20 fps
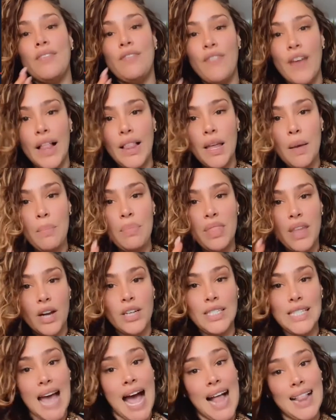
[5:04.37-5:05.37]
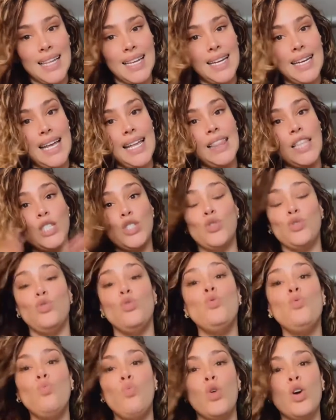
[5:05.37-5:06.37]
develop their talent in this
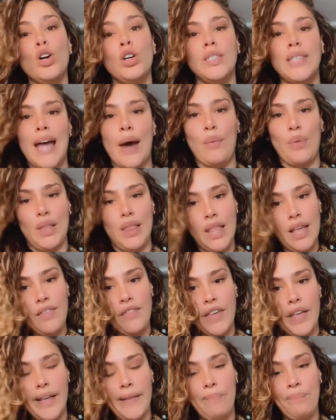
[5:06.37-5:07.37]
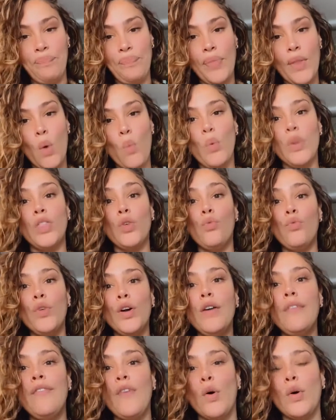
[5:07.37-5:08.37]
new world that we live in with a
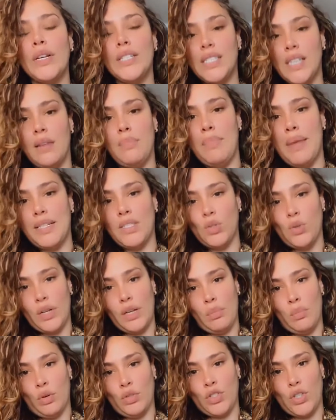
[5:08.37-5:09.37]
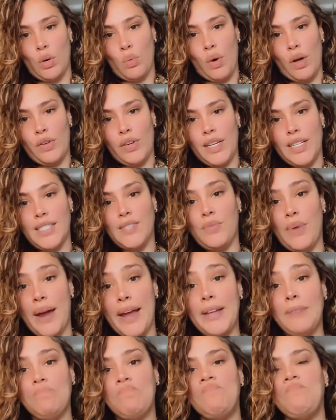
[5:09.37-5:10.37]
real focus on mental and emotional wellness,
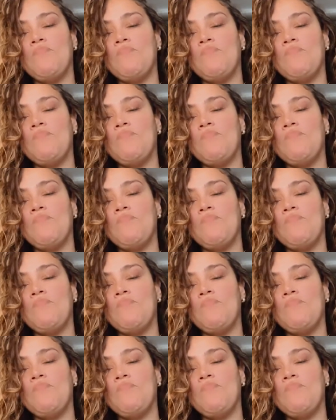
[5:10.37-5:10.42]
right?